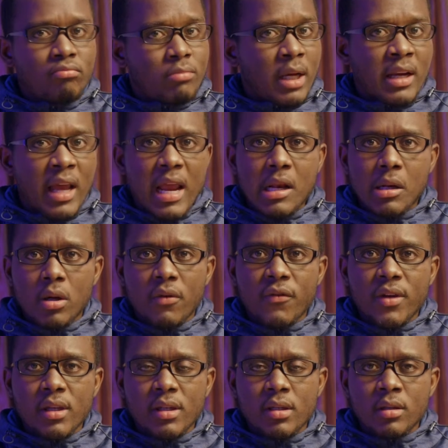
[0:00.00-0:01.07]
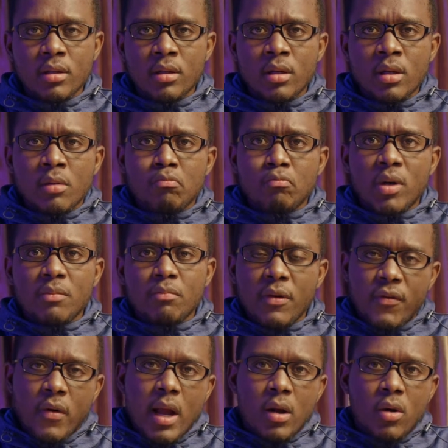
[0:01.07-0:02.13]
And I love it. But
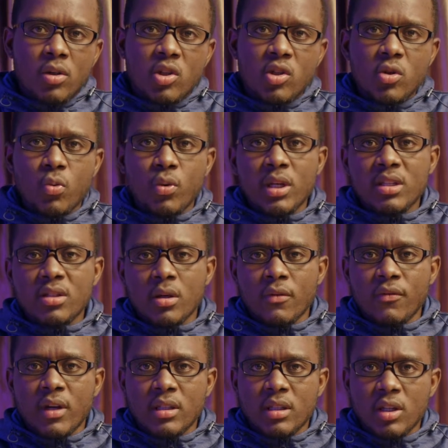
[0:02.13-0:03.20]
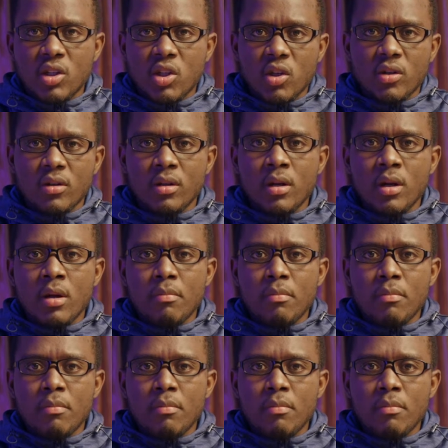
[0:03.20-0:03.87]
before I continue with this conversation,